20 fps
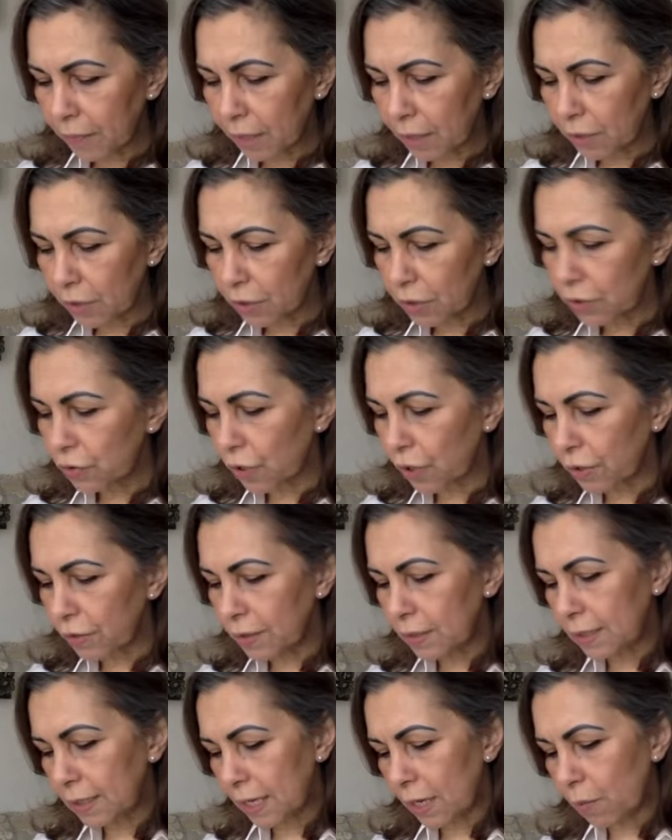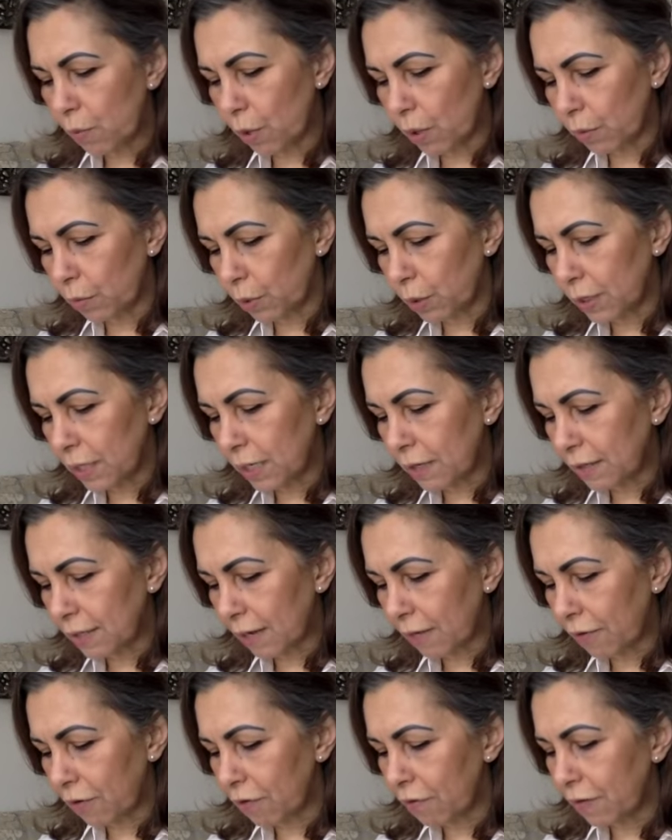just trying to see what else
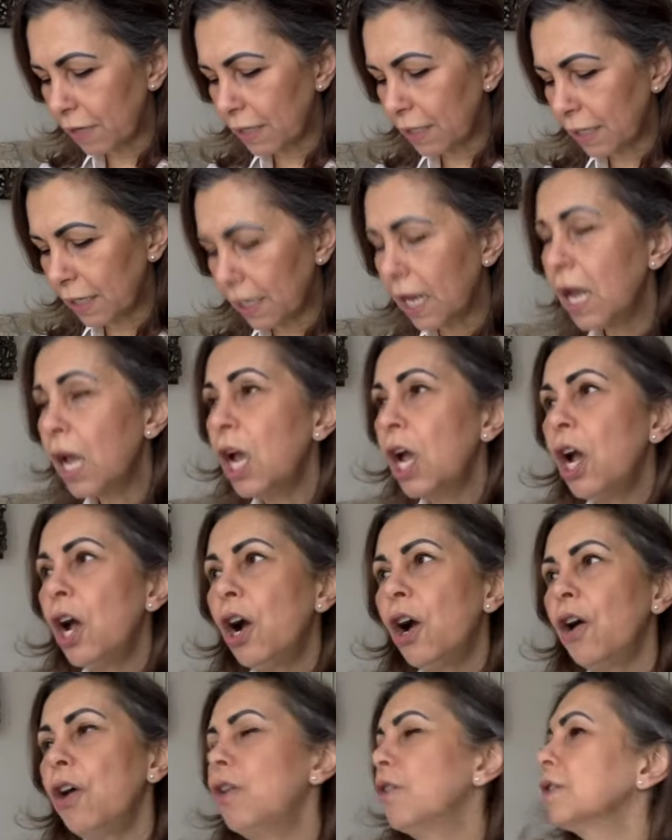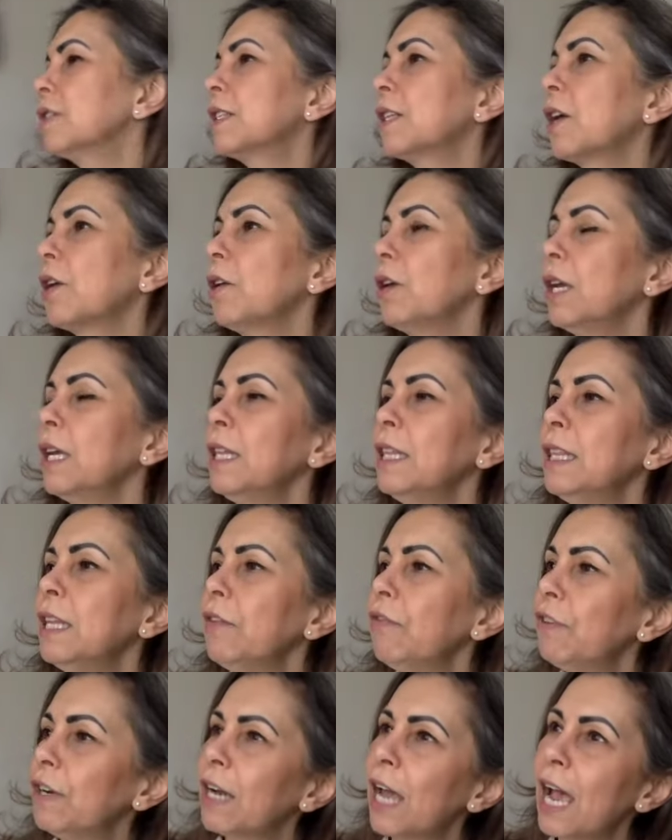have I written. Oh, so in
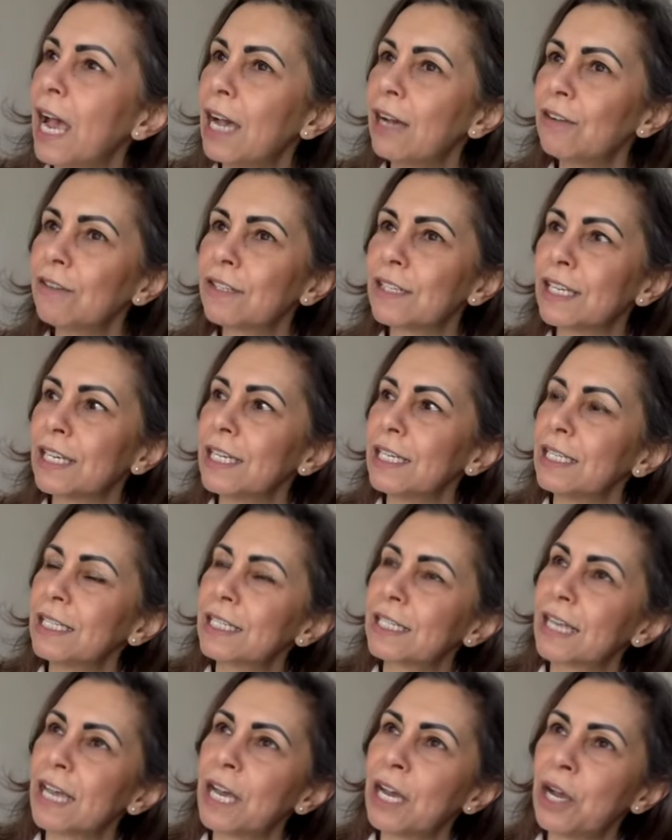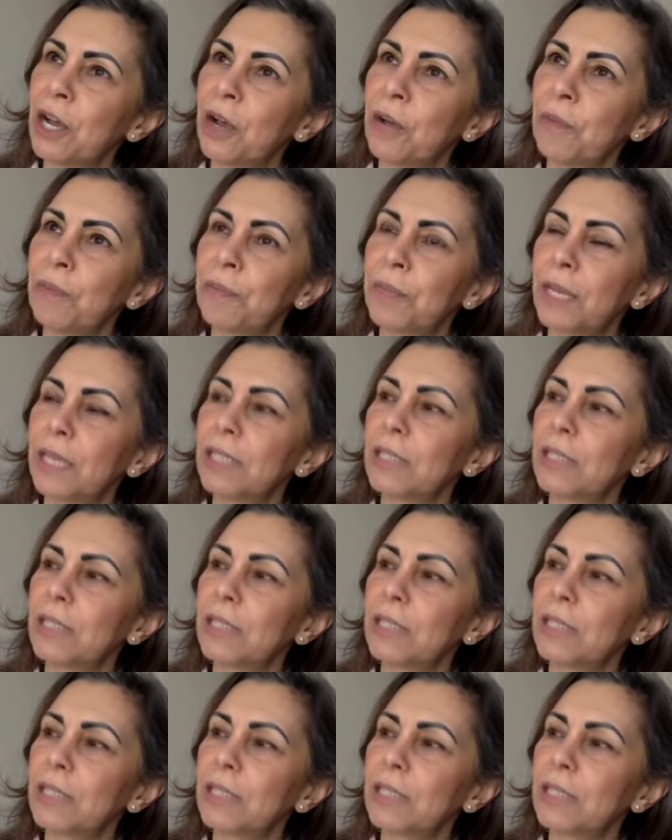different houses, it's